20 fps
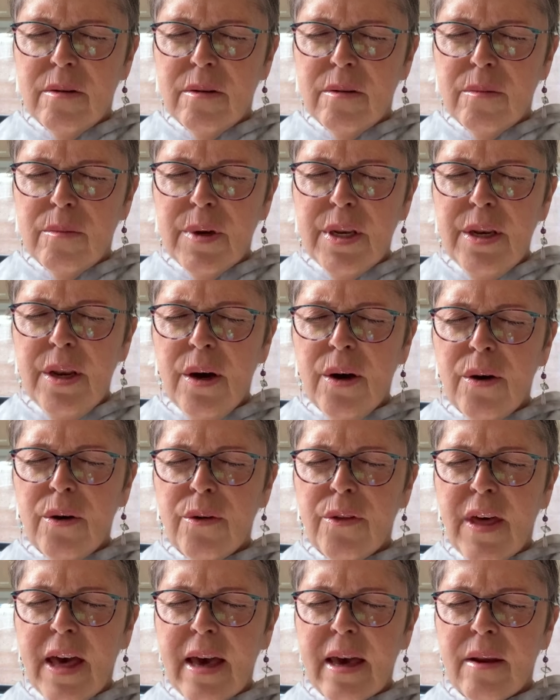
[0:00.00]
we know
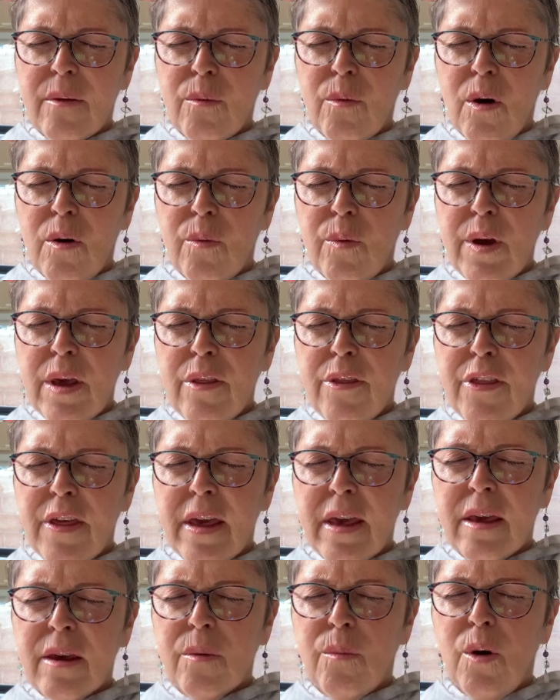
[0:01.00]
that what we
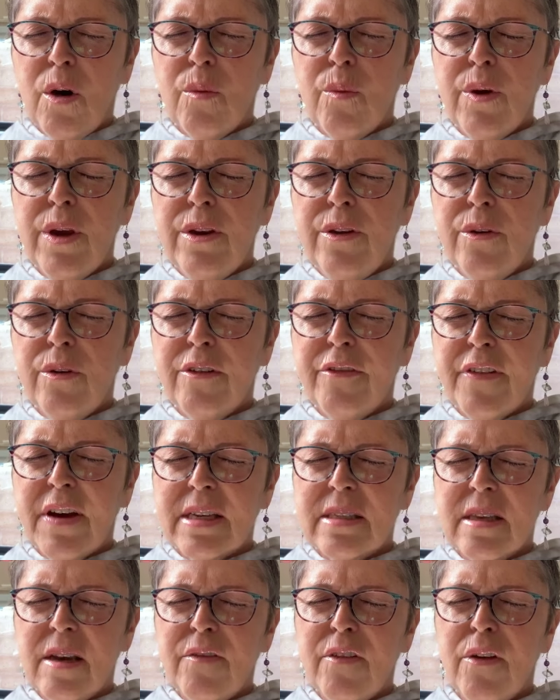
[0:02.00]
think and what we do
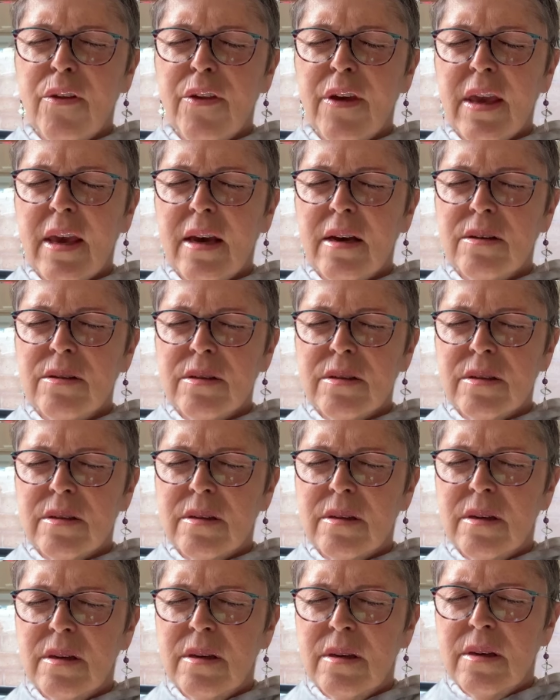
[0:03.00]
affects everything else.
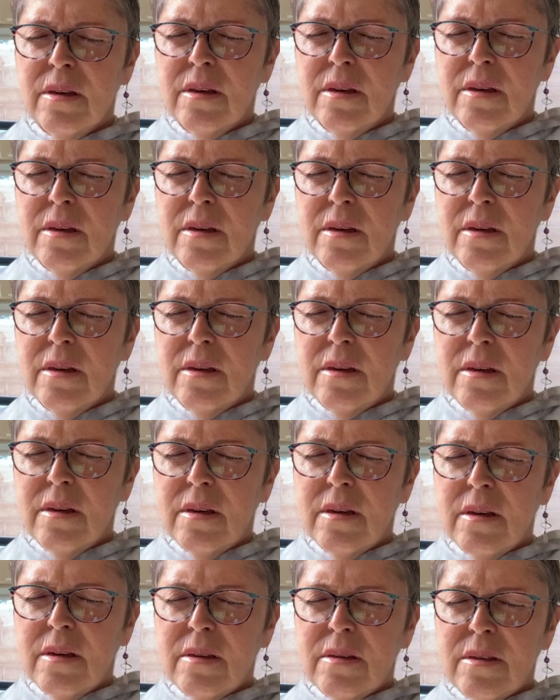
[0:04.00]

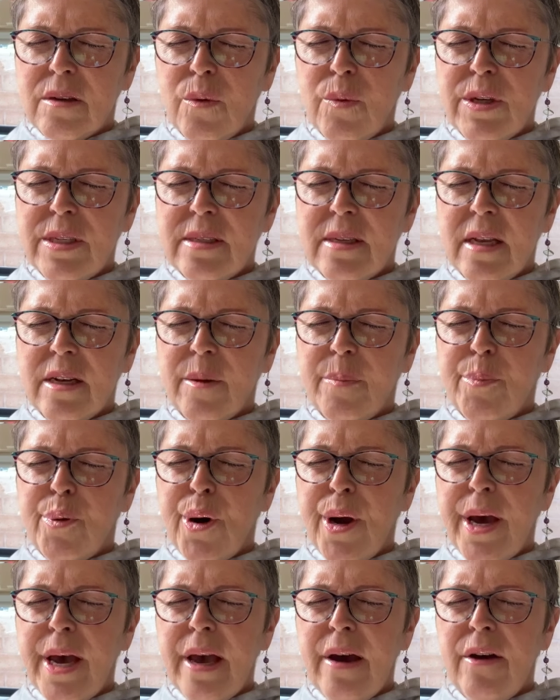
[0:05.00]
And so we send a
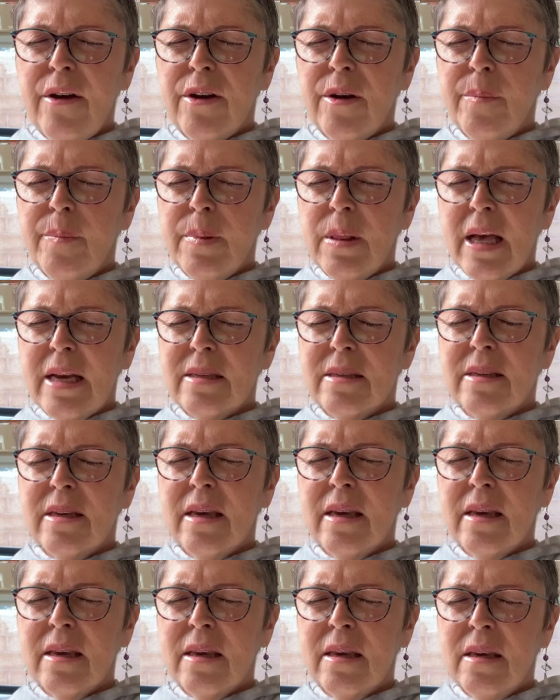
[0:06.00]
prayer and a
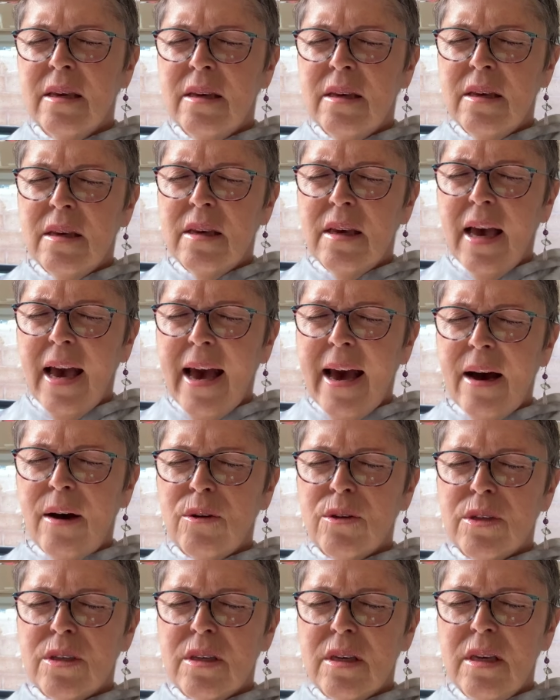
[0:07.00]
blessing
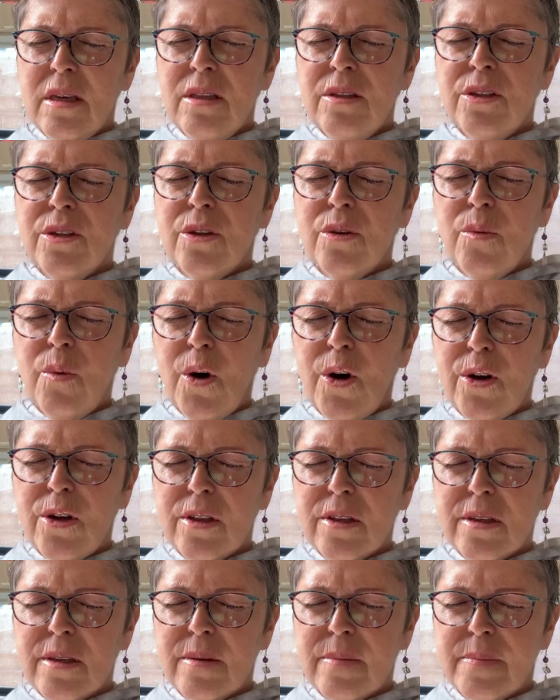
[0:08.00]
out into the
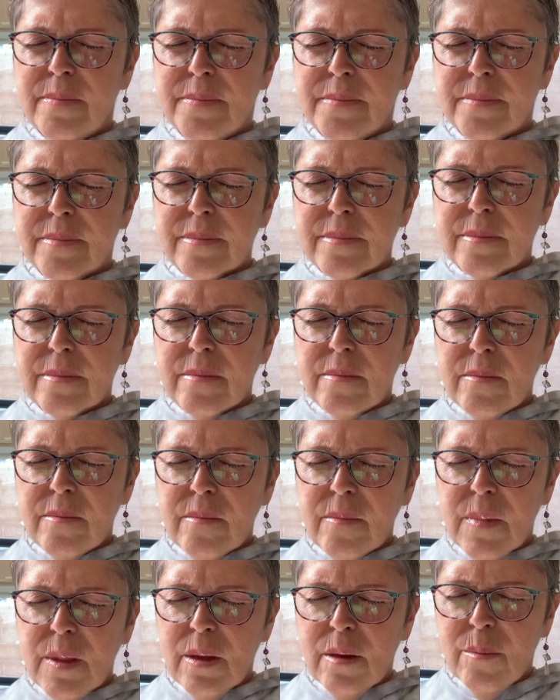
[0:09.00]
world.
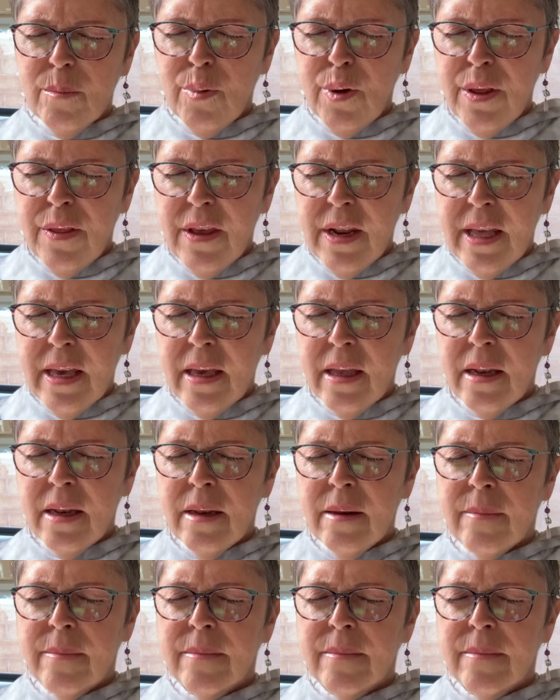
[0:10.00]
Breathe it in.